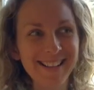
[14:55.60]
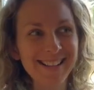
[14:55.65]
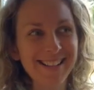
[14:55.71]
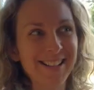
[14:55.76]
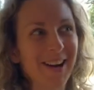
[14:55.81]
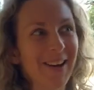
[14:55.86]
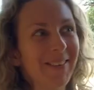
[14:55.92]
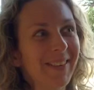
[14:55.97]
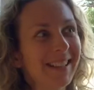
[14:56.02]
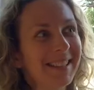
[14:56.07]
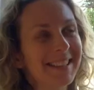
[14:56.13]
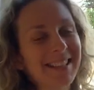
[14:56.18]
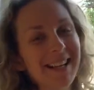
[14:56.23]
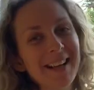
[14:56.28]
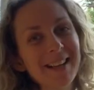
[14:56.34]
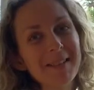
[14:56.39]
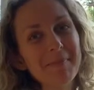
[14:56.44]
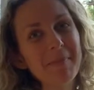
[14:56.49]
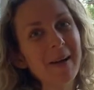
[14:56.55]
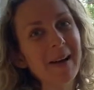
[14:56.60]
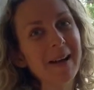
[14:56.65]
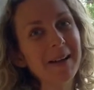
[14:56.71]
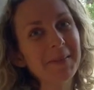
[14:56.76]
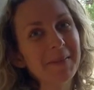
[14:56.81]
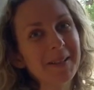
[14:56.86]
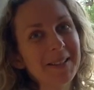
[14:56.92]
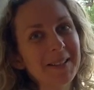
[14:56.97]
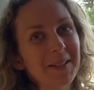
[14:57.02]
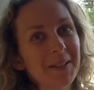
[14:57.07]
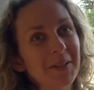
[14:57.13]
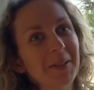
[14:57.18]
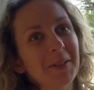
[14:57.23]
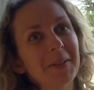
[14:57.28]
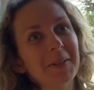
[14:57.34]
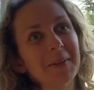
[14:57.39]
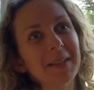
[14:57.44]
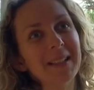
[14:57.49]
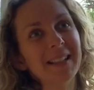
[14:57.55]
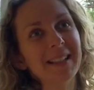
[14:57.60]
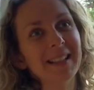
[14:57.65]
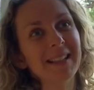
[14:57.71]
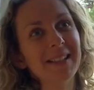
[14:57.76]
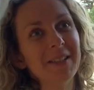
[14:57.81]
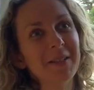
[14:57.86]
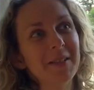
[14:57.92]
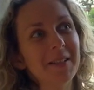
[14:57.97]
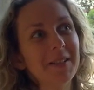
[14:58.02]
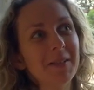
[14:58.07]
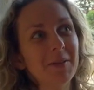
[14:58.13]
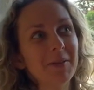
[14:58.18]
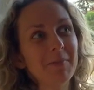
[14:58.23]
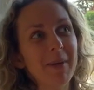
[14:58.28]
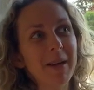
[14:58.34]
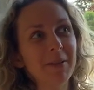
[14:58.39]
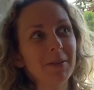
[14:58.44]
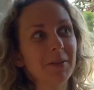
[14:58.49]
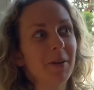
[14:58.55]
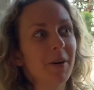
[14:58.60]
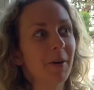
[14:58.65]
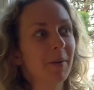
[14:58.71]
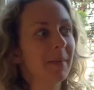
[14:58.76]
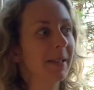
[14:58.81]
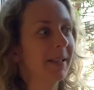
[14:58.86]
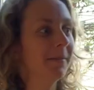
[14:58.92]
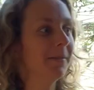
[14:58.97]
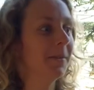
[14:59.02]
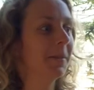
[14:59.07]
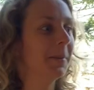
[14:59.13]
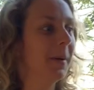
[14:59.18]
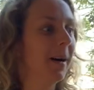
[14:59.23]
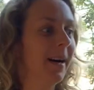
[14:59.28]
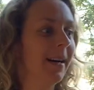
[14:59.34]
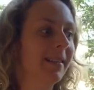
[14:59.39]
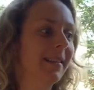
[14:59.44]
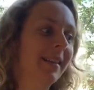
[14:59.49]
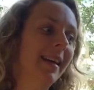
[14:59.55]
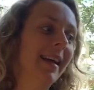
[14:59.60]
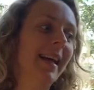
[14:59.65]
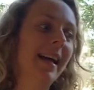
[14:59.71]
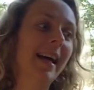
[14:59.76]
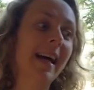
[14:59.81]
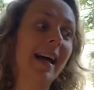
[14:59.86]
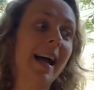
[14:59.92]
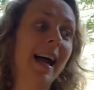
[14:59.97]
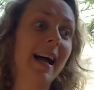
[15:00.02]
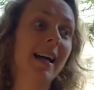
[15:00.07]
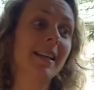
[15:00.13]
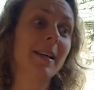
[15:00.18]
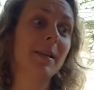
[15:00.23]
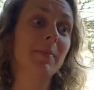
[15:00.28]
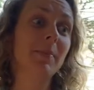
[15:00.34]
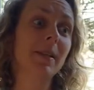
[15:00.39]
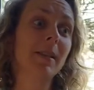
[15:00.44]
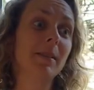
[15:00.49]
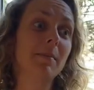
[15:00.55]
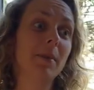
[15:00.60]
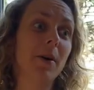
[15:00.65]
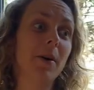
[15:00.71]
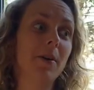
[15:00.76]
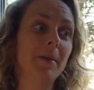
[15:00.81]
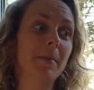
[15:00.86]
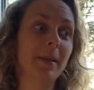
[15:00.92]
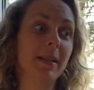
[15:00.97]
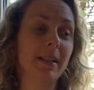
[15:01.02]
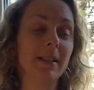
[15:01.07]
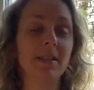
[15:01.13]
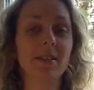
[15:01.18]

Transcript: So I started buying windows on the weekend. You know, this is my little hobby for a while. And I'd bring them home and I'd